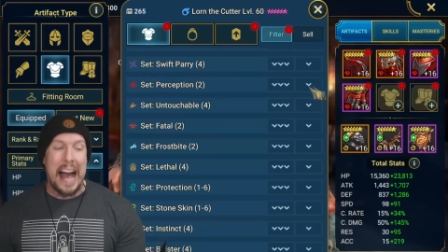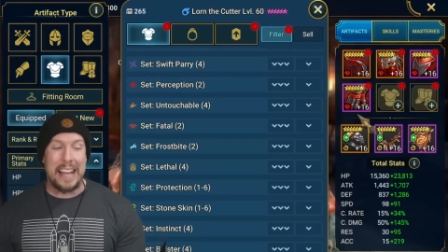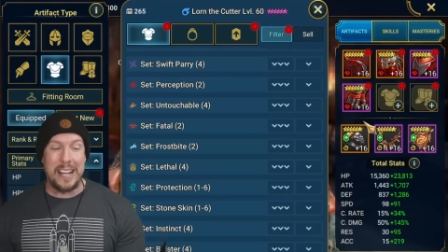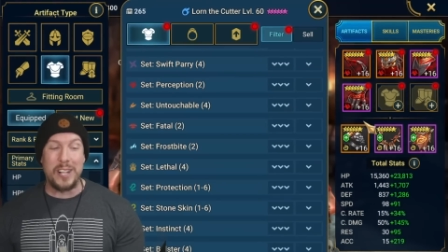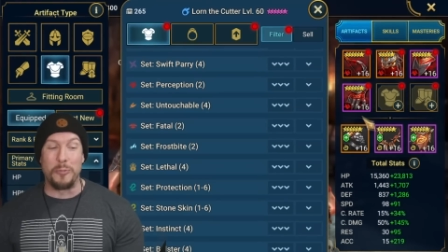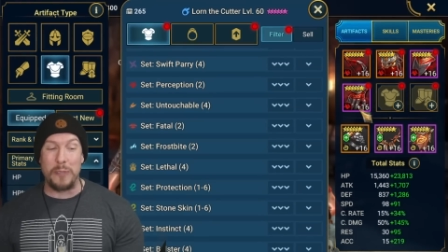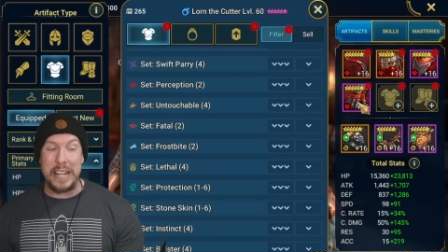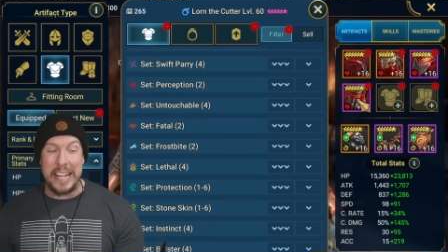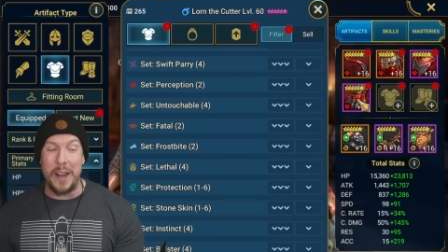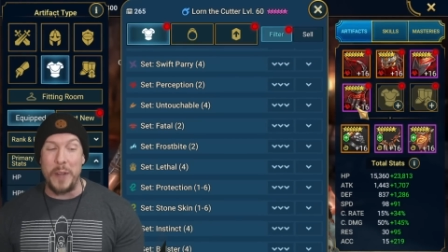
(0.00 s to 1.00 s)
I got
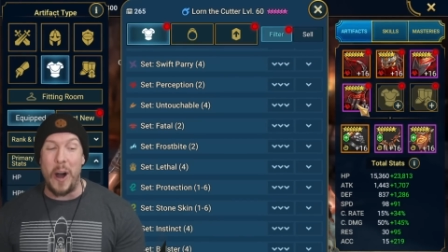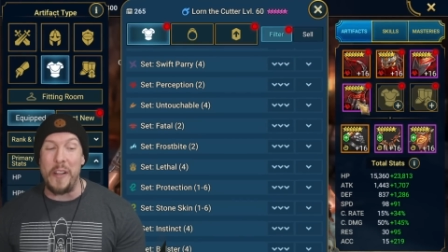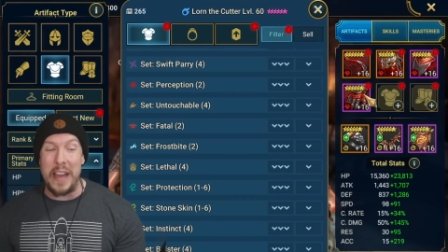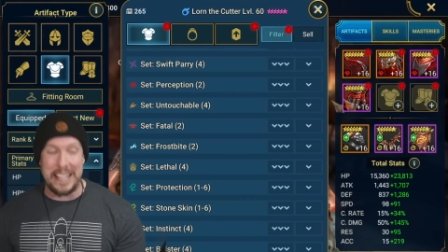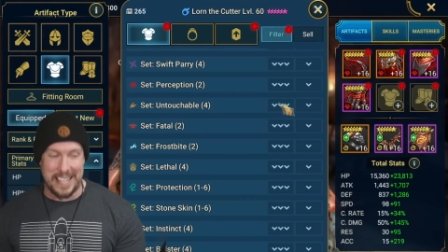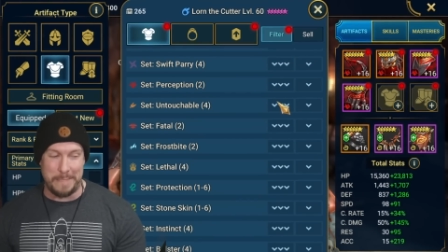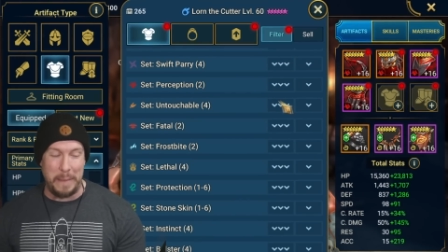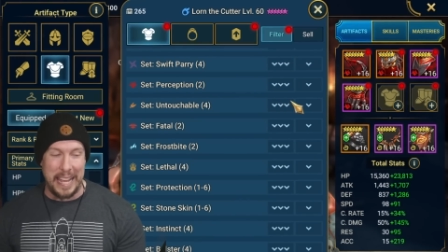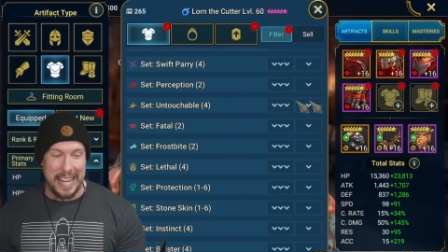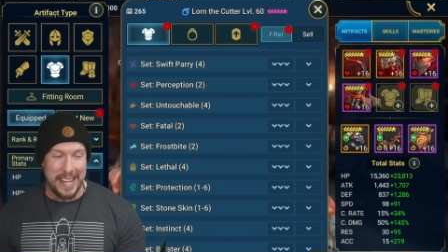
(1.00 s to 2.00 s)
greedy on all that
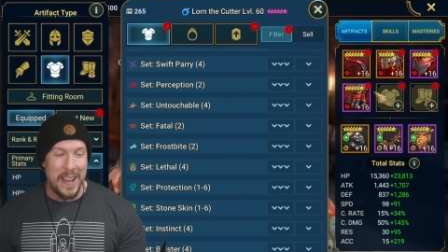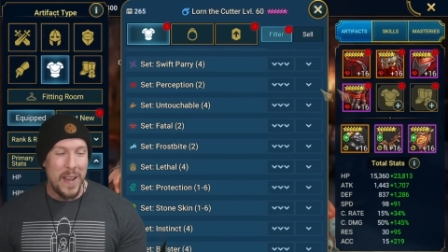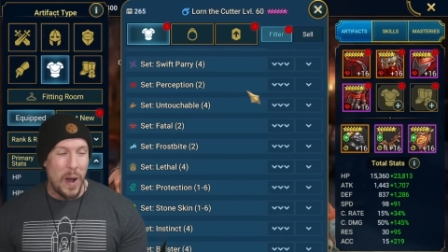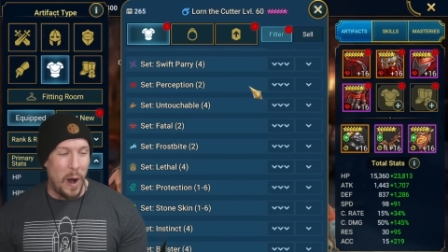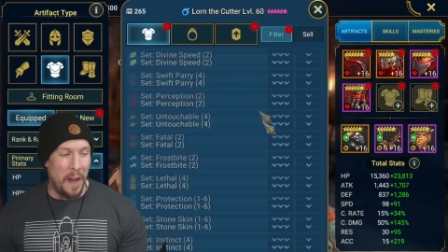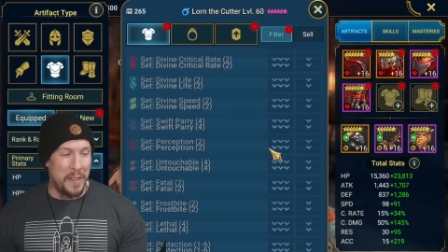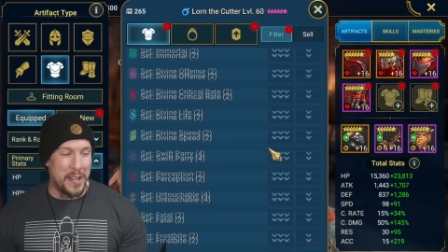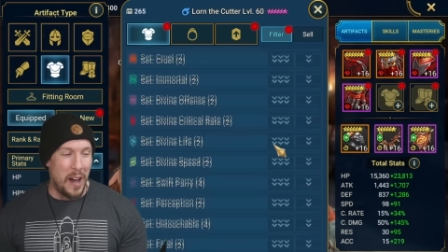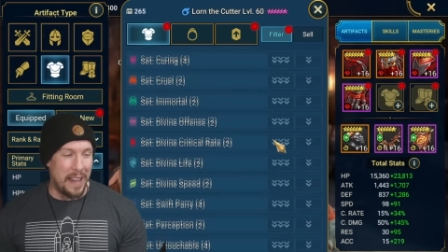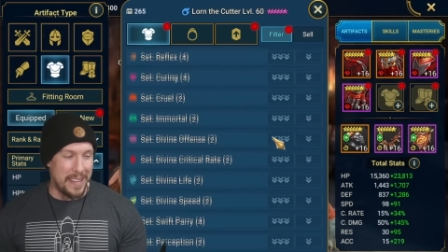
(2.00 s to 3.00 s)
speed on the
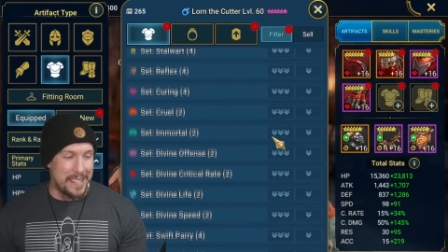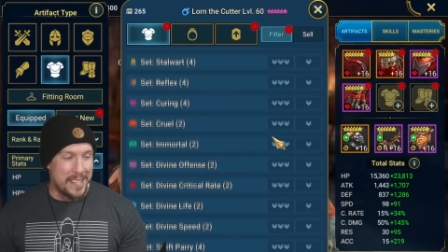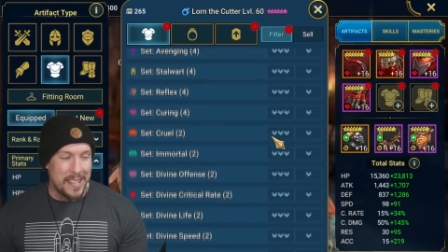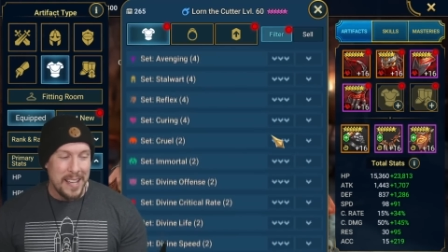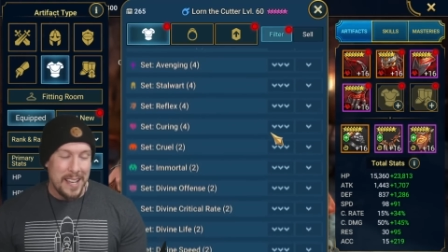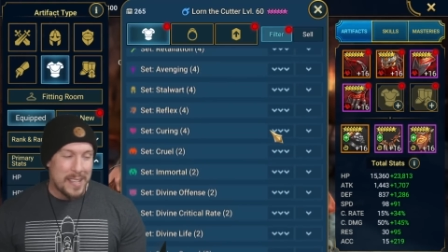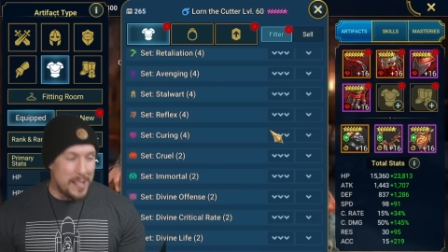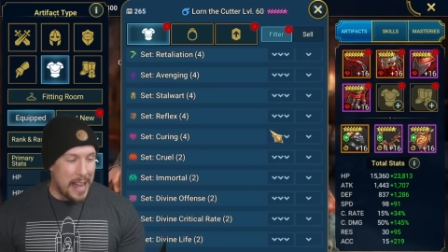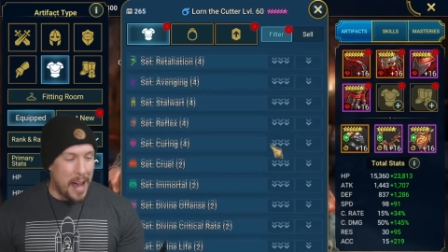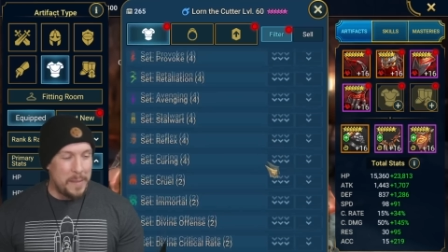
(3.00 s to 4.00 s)
gauntlets.
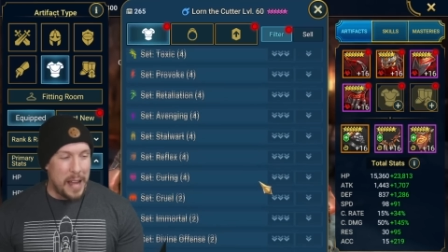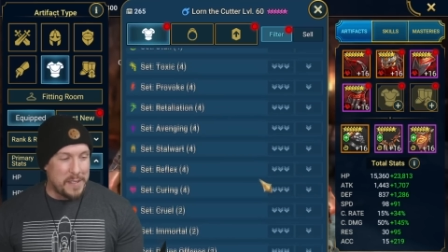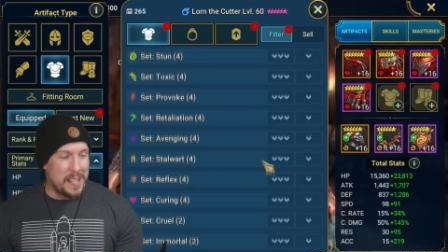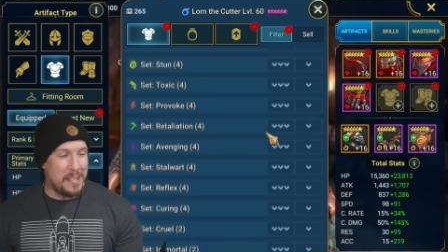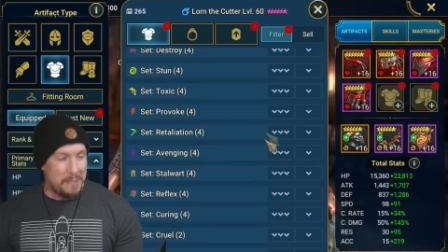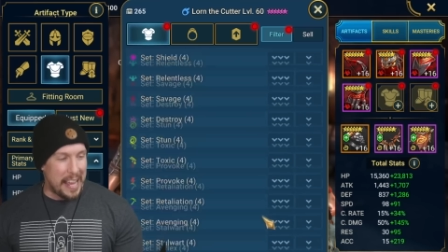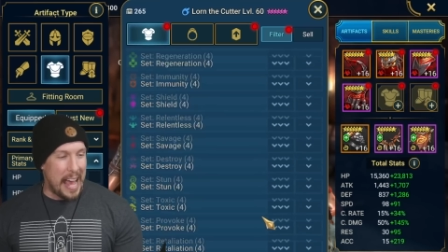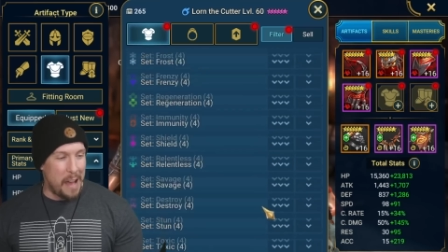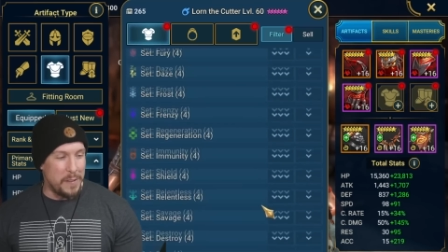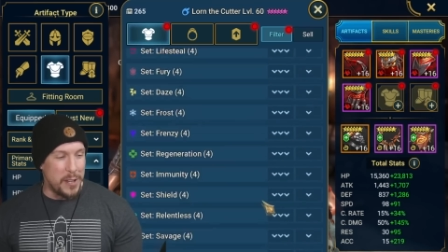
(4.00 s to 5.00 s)
So now I'm going to have to see what I
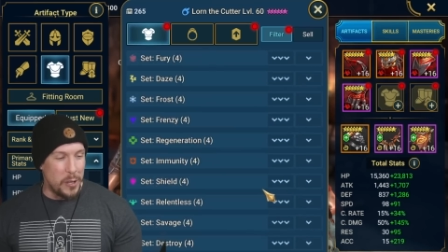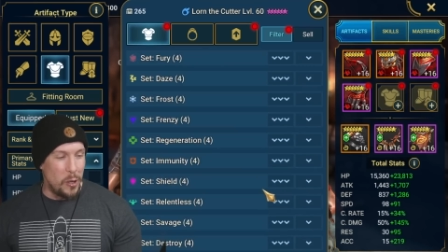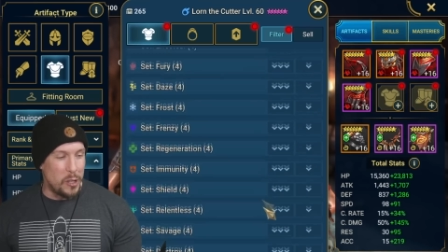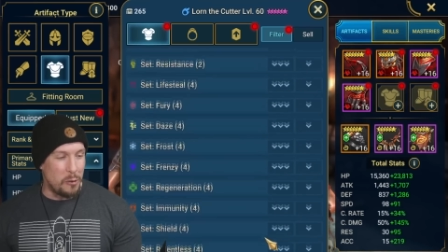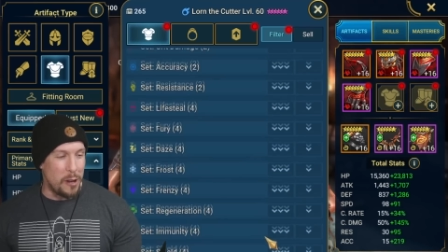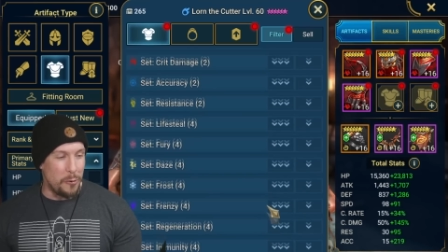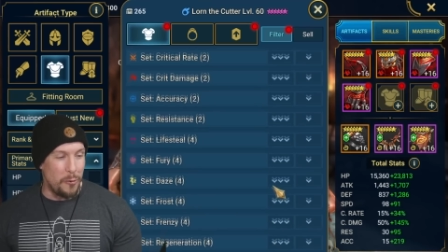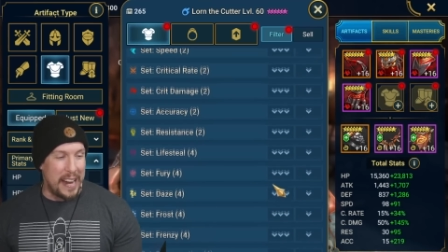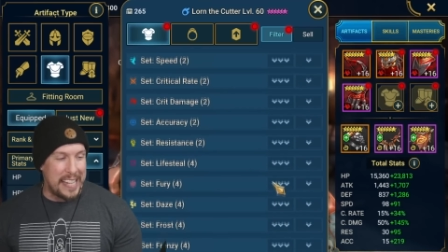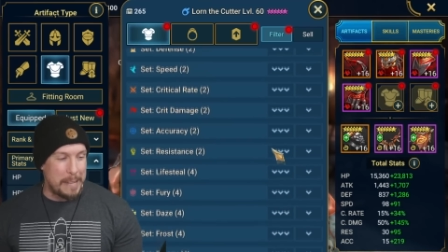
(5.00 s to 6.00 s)
have in good old crit
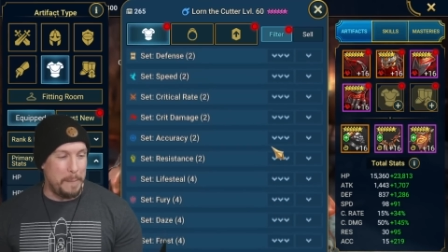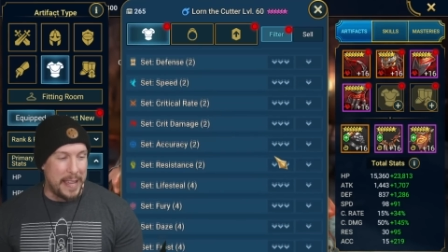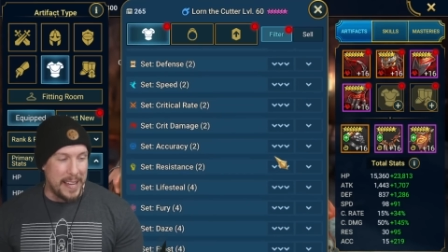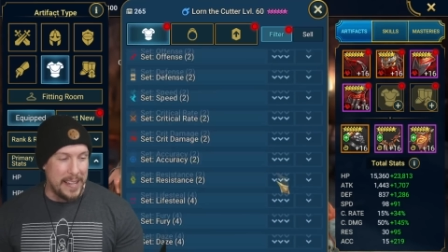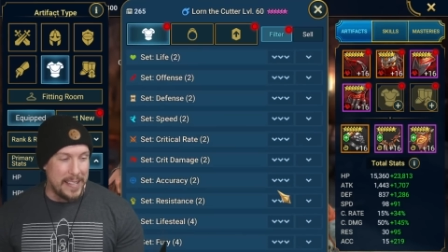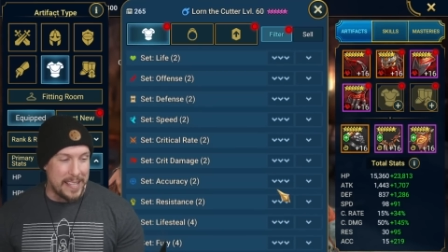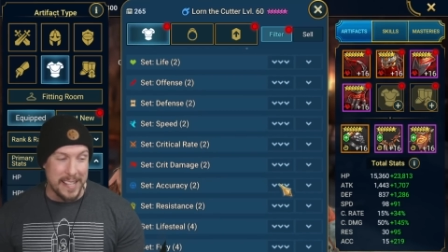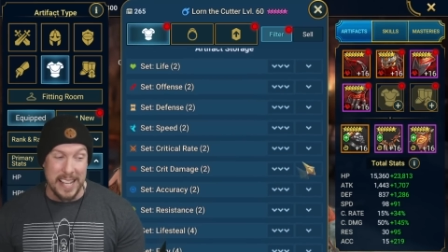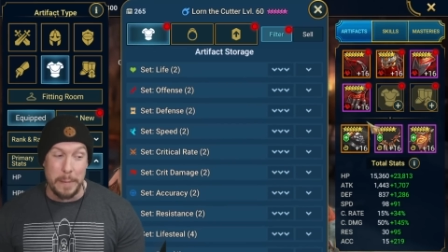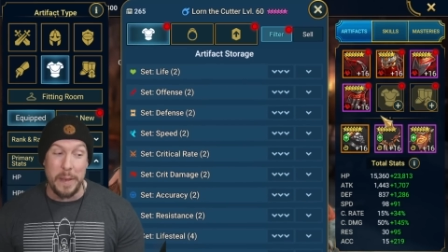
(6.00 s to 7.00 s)
rate, because
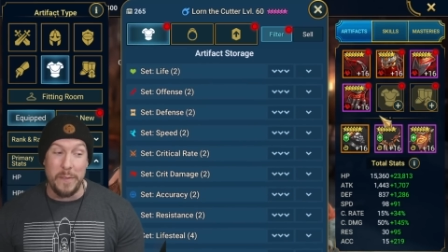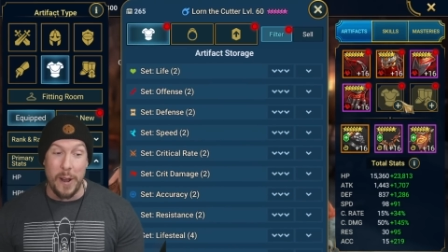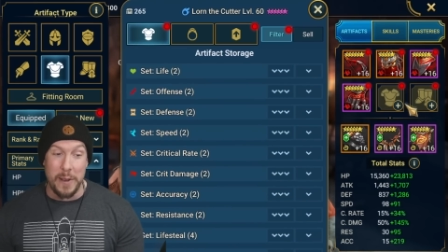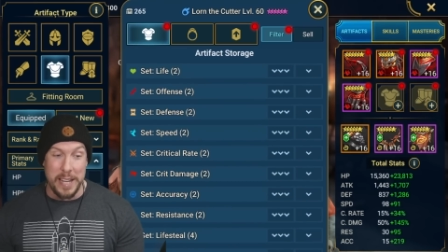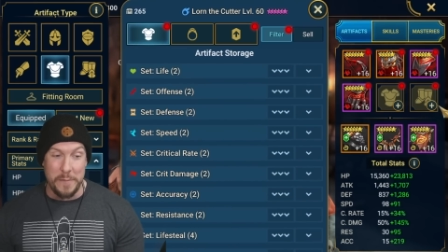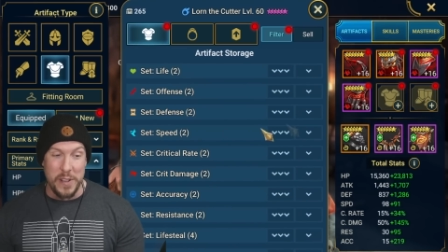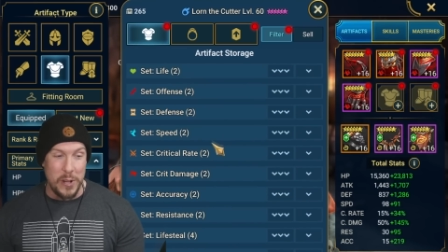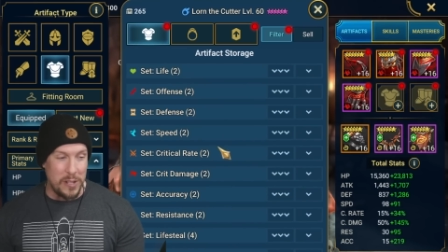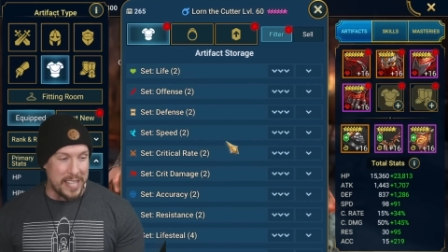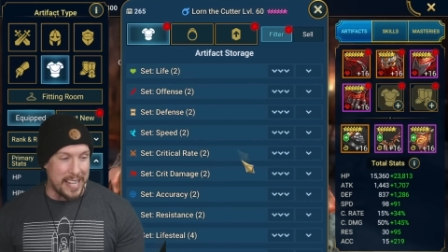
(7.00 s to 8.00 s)
it's going to be very
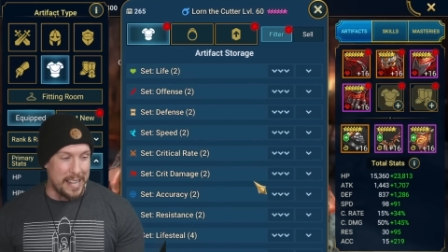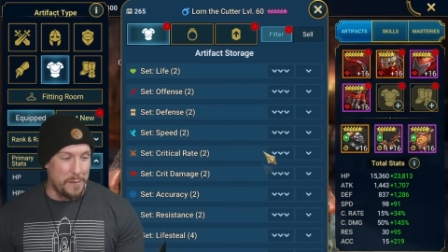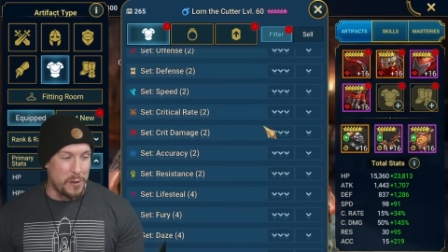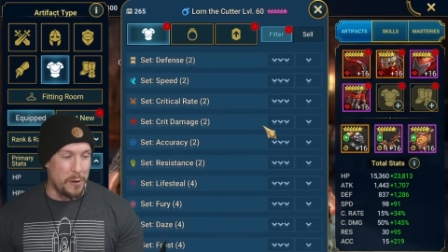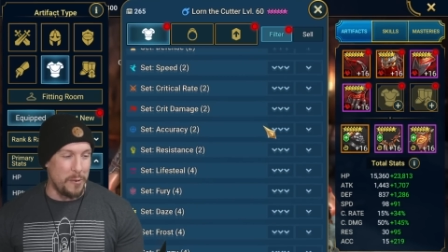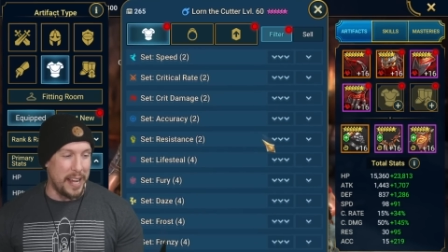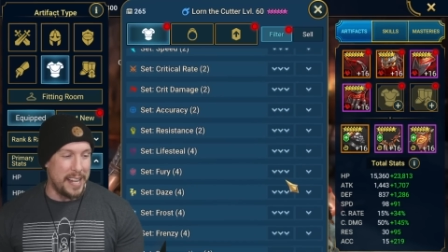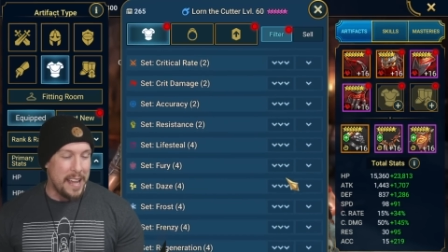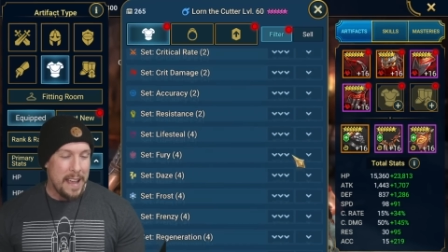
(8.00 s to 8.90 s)
difficult to get enough crit rate